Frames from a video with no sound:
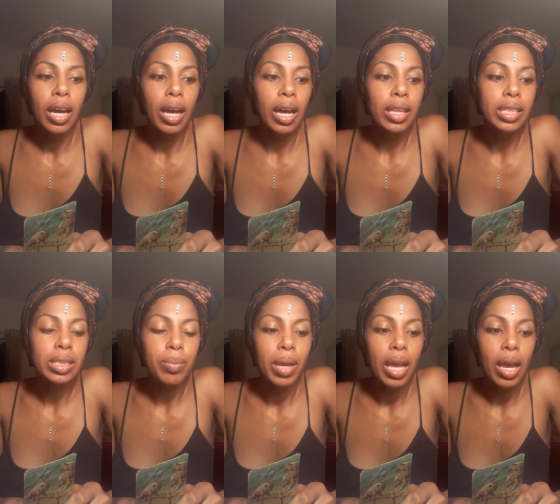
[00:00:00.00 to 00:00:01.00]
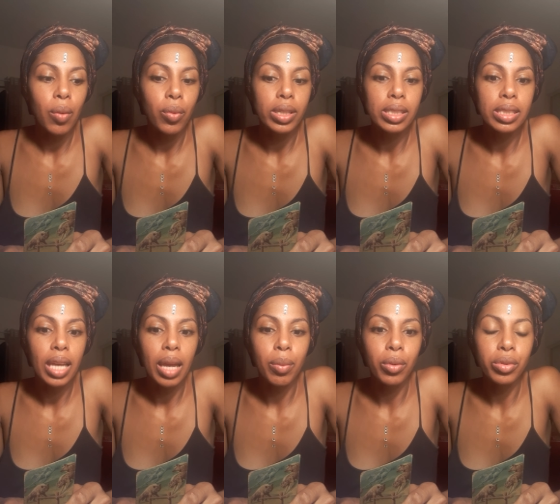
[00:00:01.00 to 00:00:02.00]
Uh, this man was
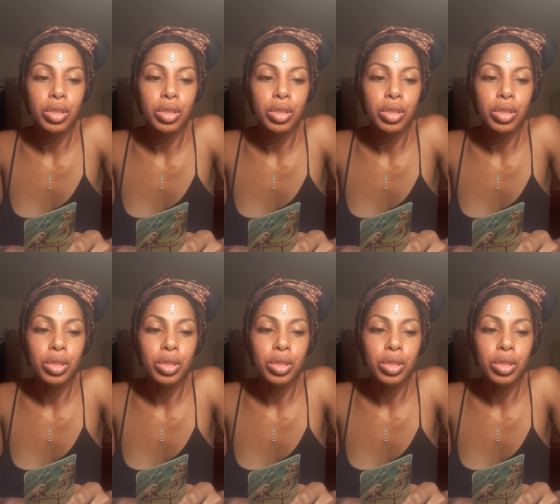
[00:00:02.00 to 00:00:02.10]
able